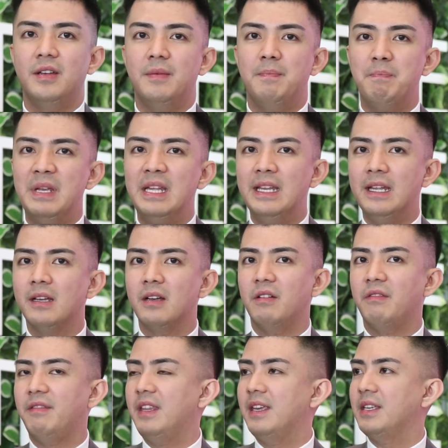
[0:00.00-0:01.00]
meaning
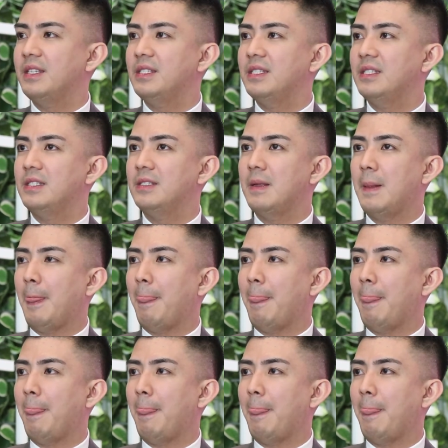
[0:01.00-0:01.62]
of this